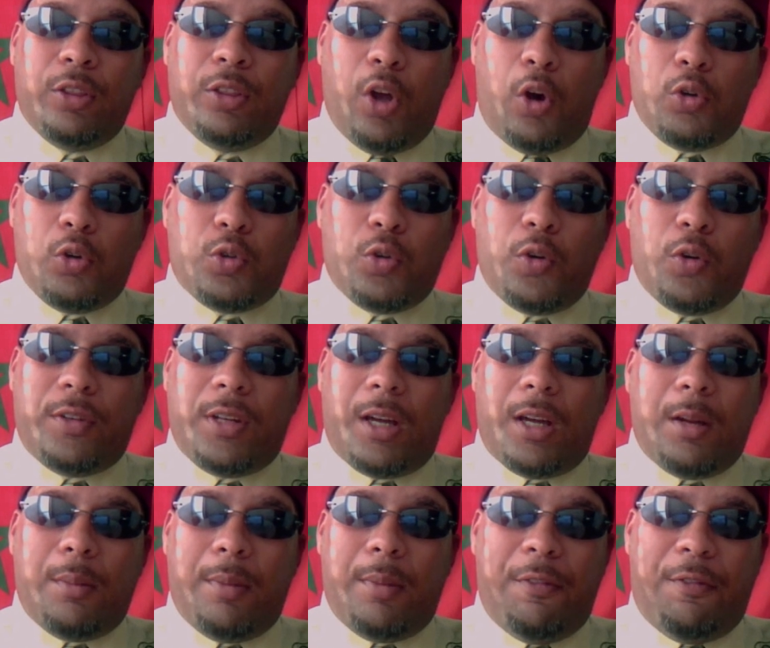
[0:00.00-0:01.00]
Those who have
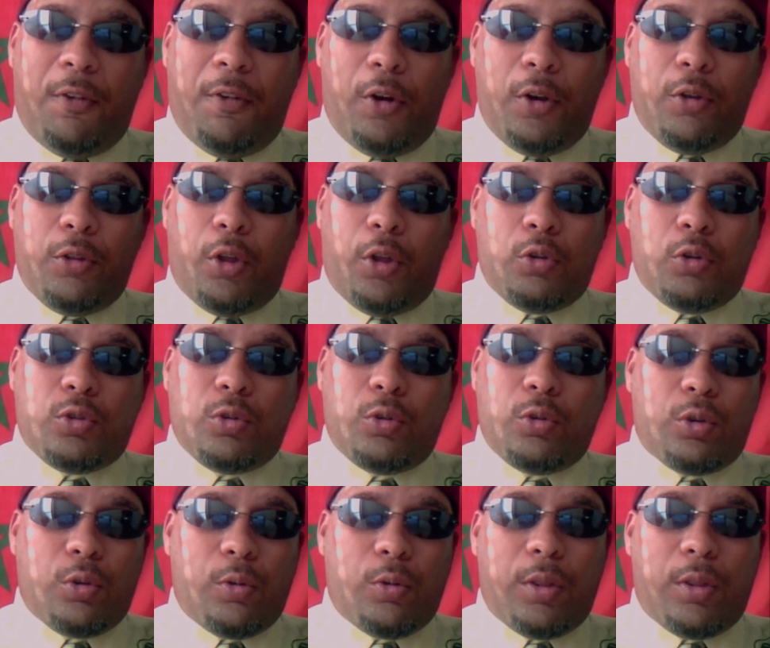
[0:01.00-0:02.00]
done it before you, those who
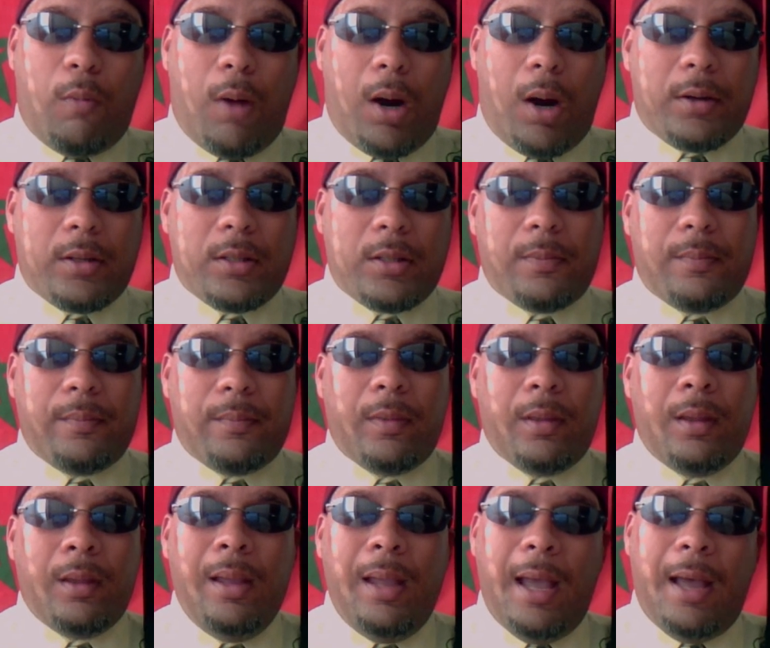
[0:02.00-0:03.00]
are doing the works.
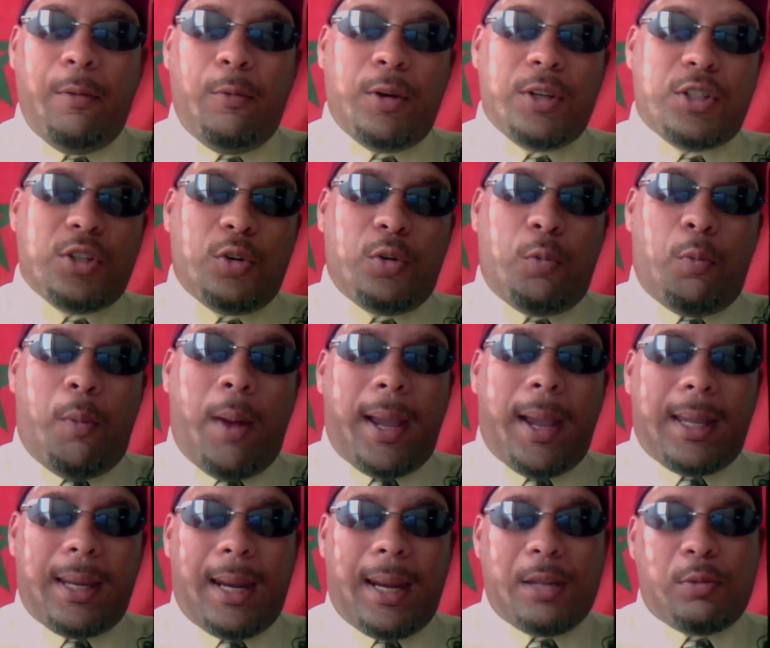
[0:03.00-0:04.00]
And once you are
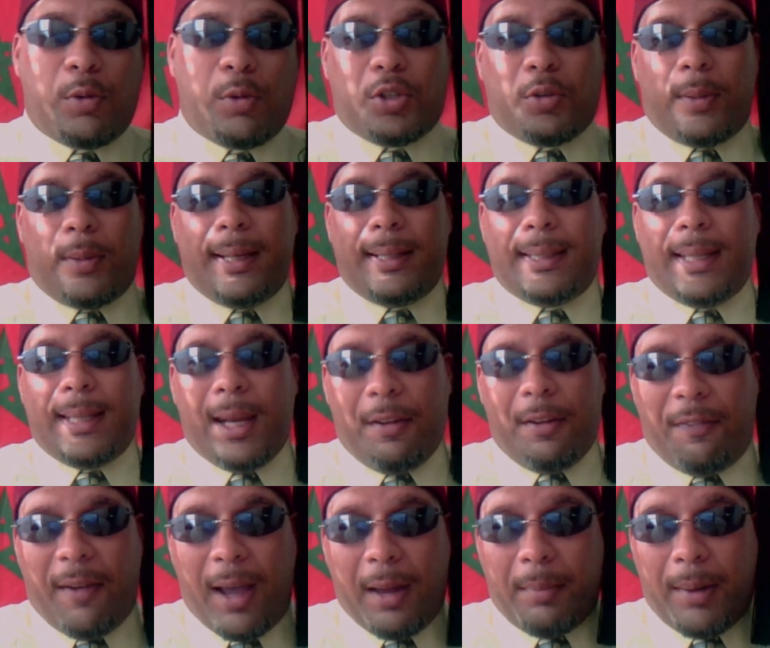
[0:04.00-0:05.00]
recognized, once you are
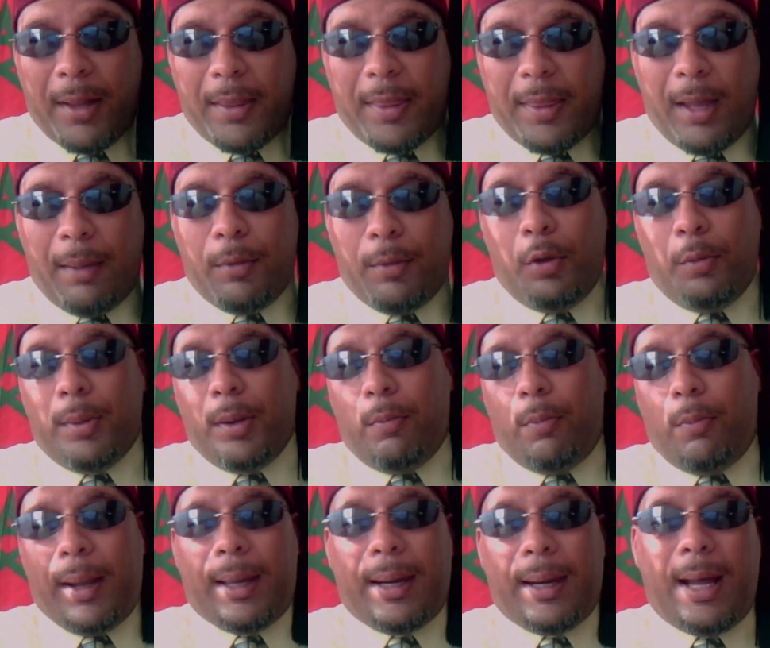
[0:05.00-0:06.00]
identified by them, you'll be
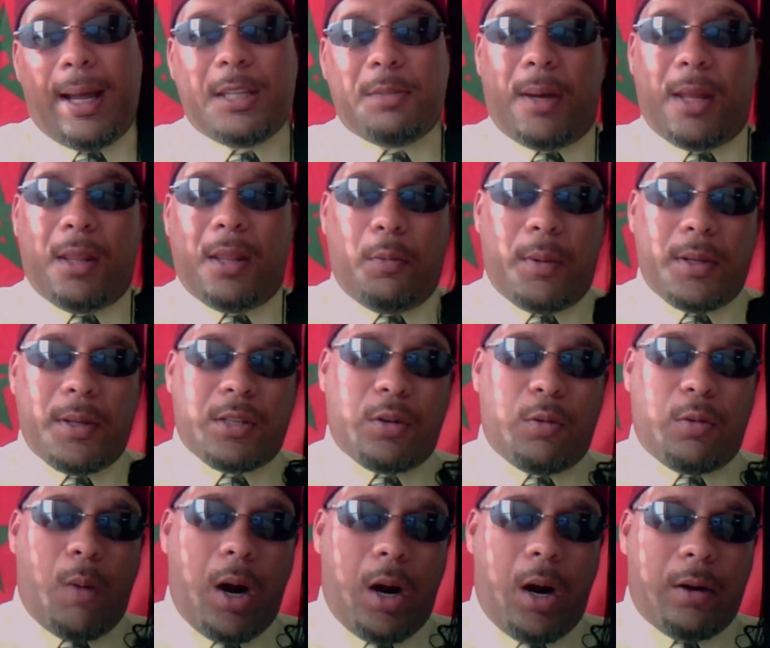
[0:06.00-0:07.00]
recognized by the rest of
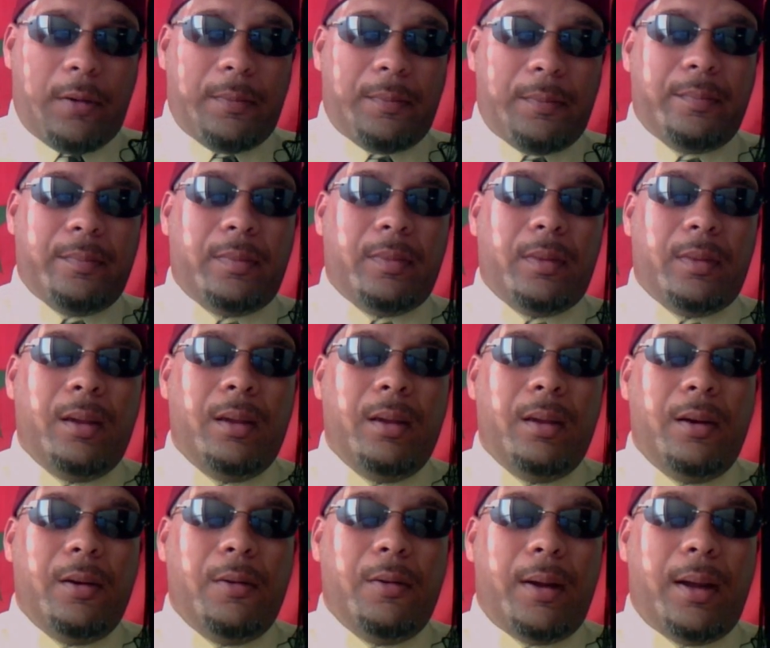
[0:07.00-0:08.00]
the world.
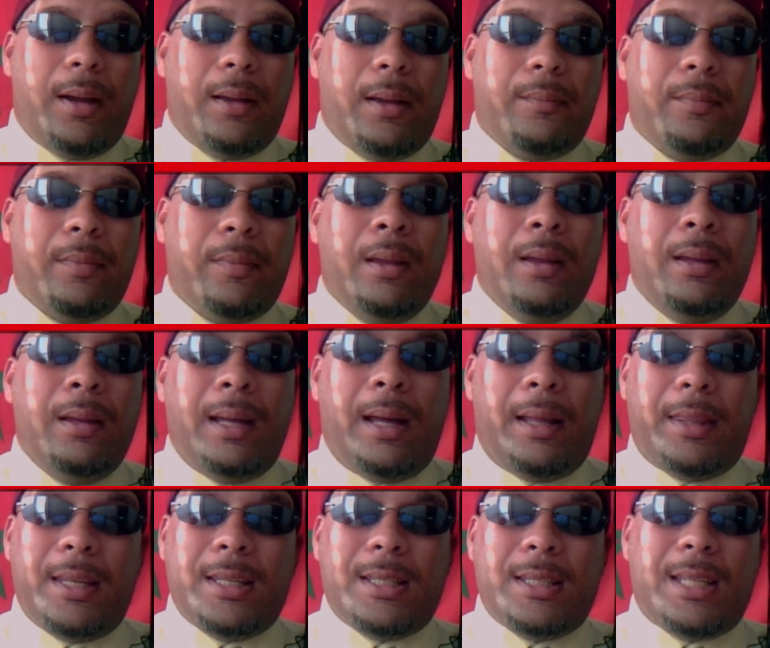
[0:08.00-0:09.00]
Right?
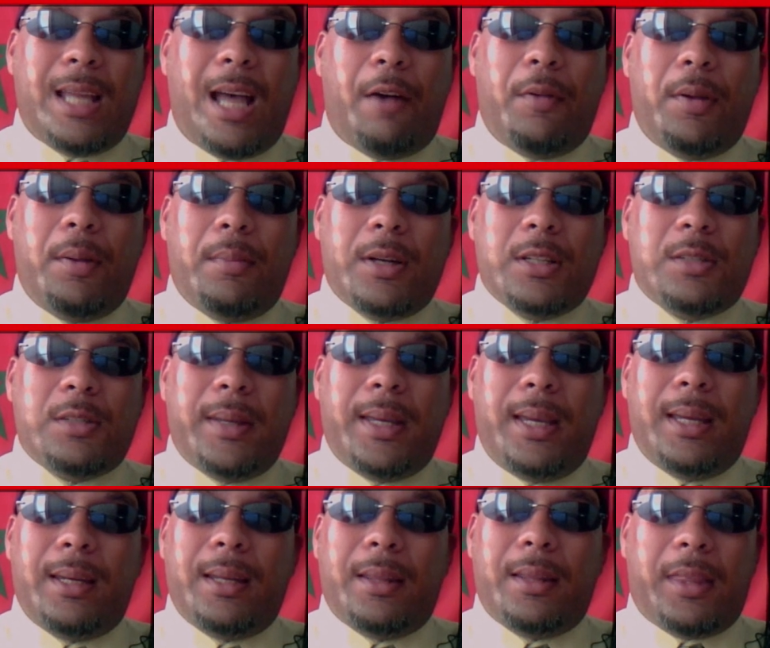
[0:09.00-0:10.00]
Now this is how we must
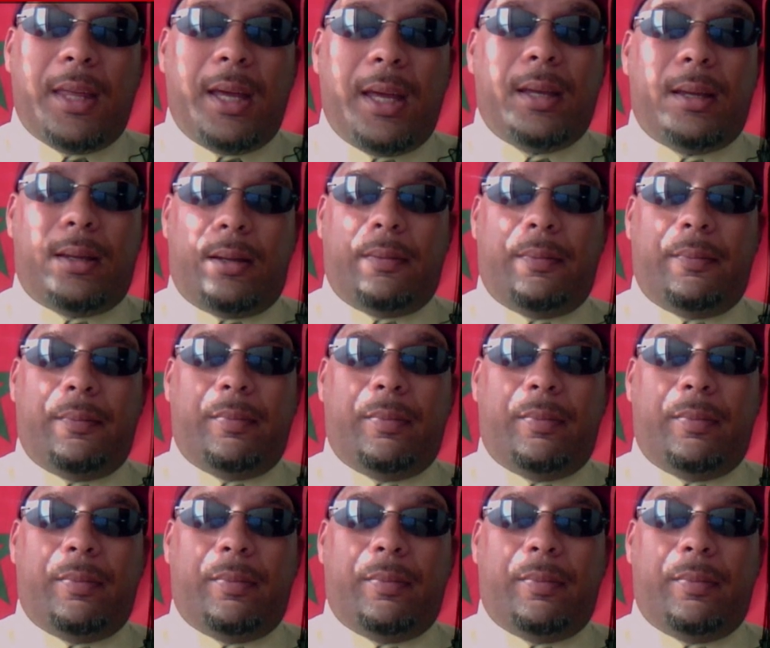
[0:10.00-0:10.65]
begin to think.